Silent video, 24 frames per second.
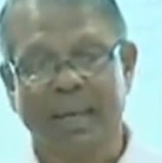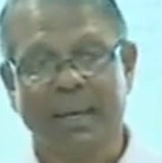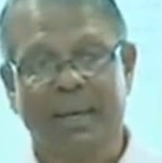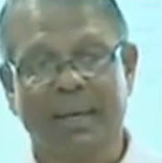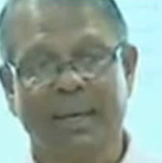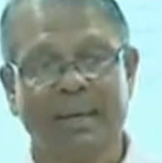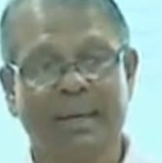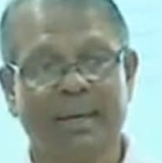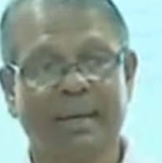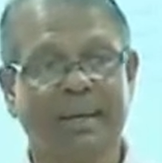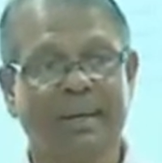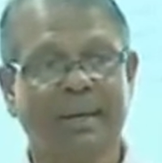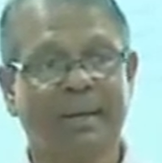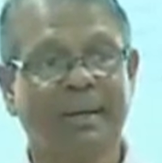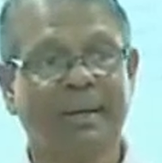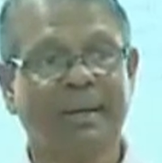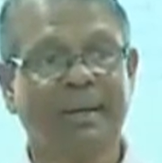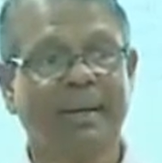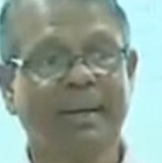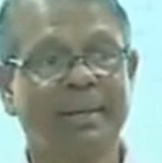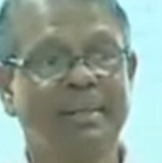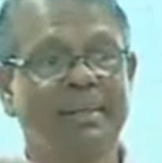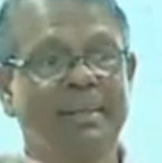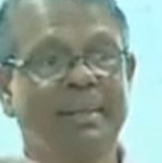
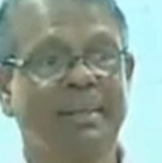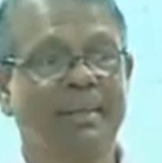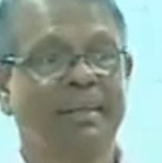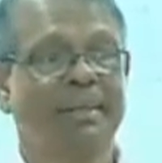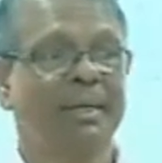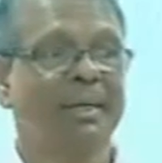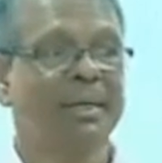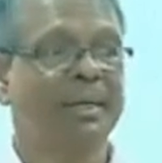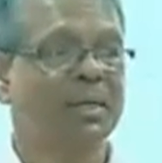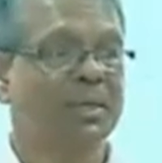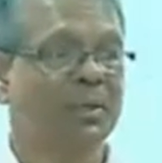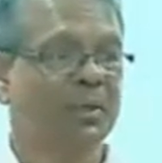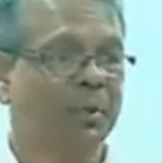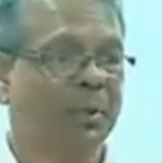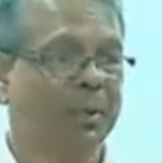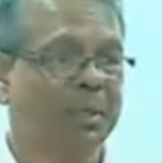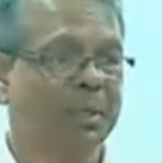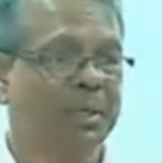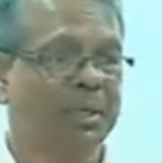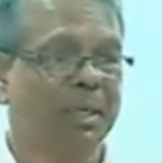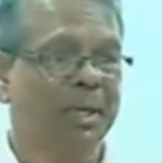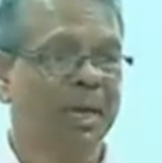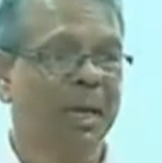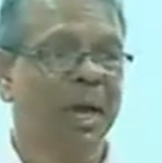His research
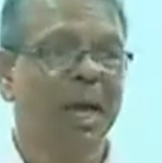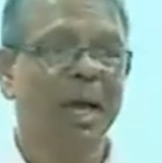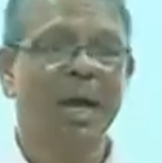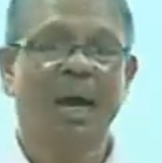was